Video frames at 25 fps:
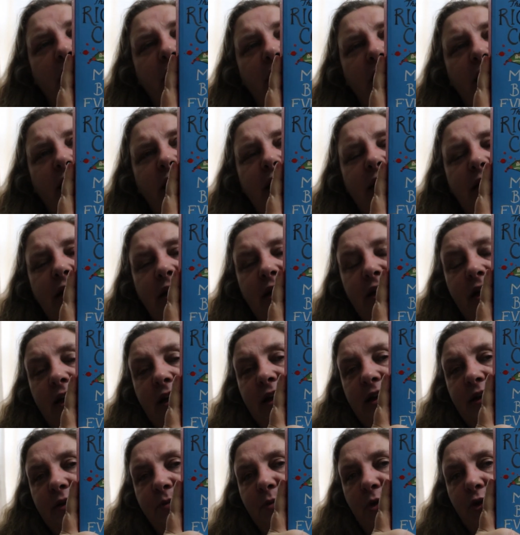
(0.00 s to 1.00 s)

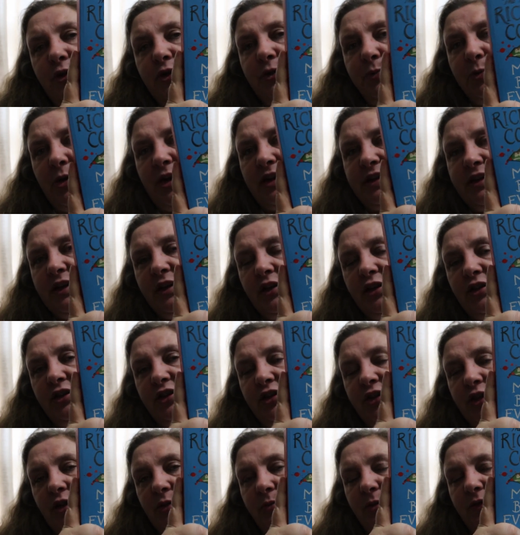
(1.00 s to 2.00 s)
His most pressing
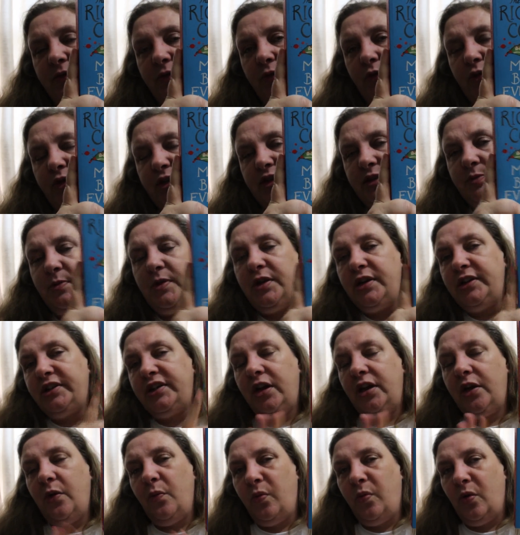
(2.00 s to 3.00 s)
concern before this
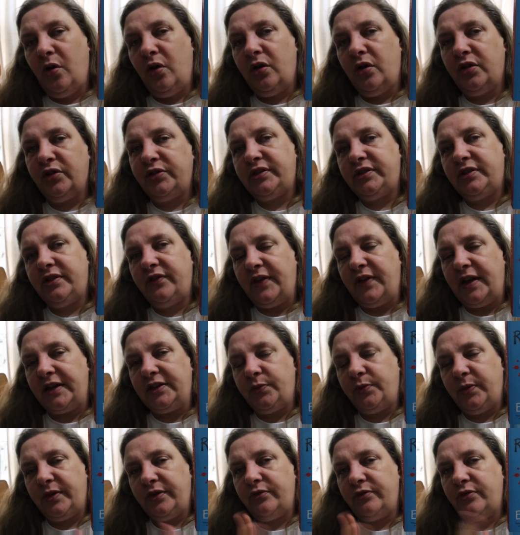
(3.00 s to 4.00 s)
murder was the fact
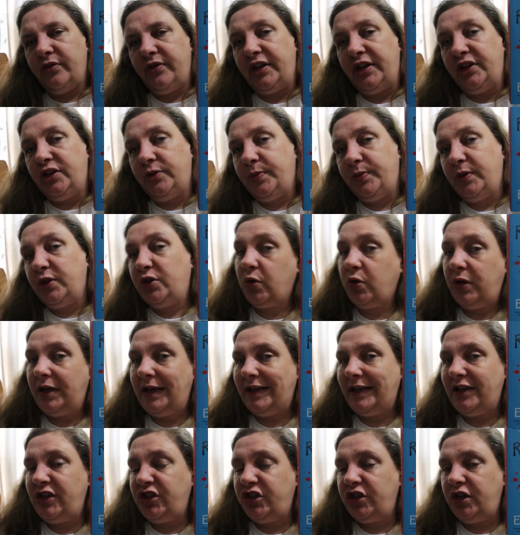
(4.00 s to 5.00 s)
of whether or not they should put a
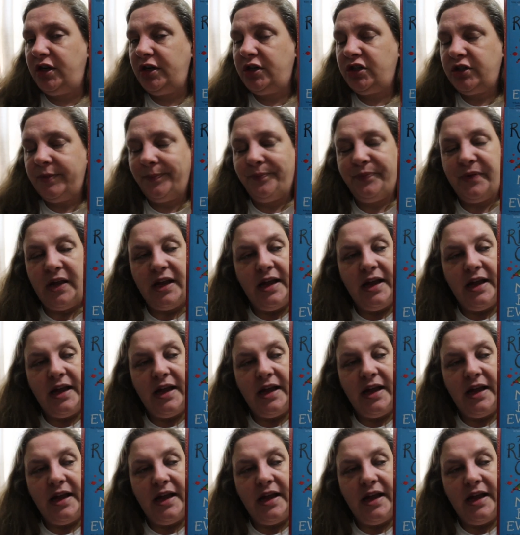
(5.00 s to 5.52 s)
toilet in the church.